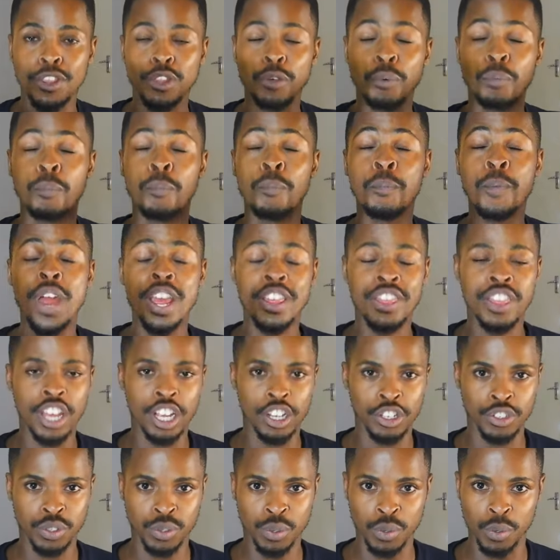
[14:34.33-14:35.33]
The weather
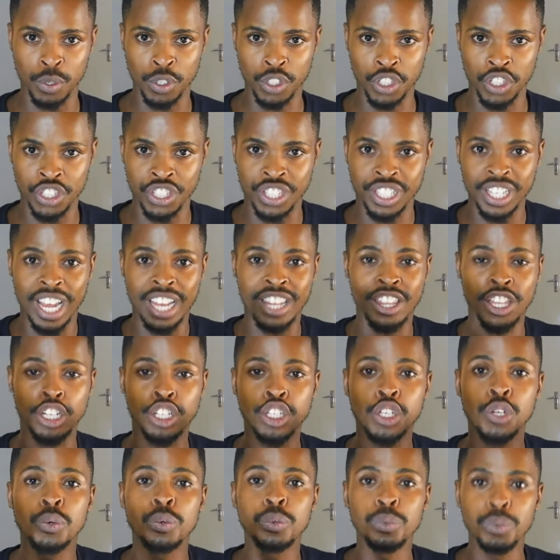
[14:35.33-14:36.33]
is gorgeous, and the
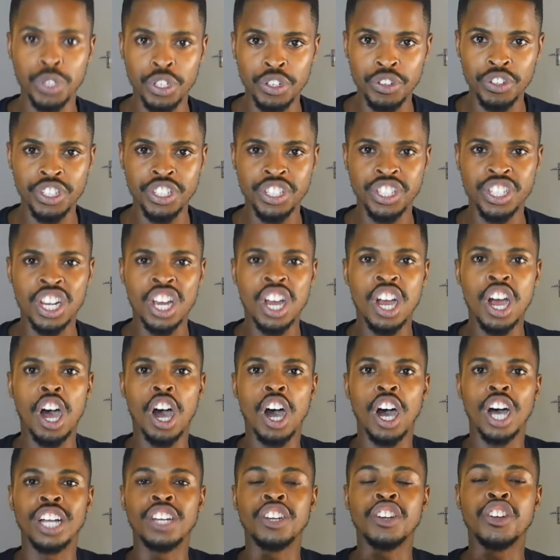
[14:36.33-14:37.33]
tourists
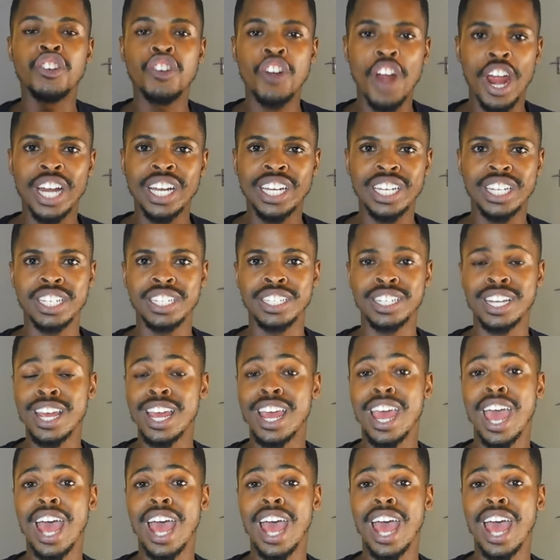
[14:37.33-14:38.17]
are attracted,